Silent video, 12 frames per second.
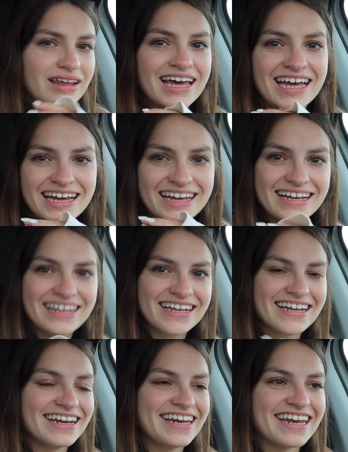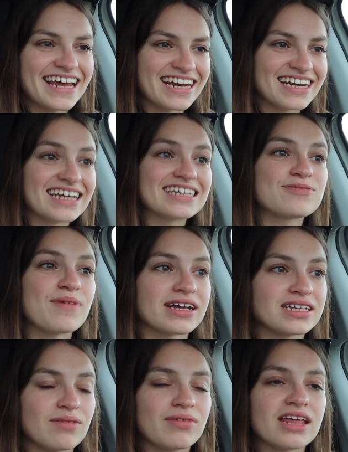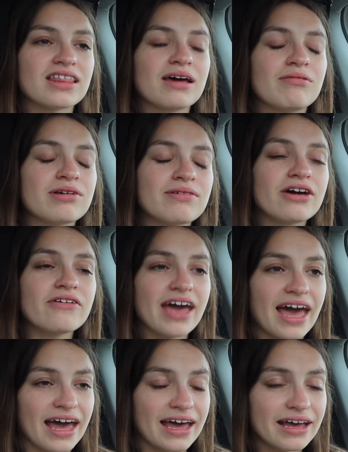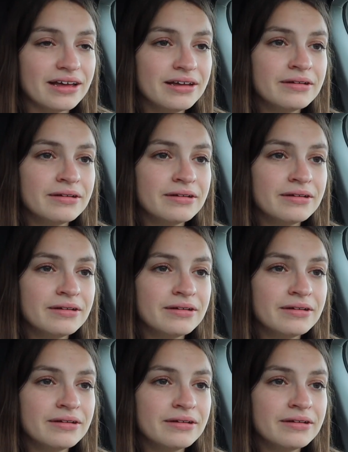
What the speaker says: I didn't expect it, but I think I'm gonna be okay.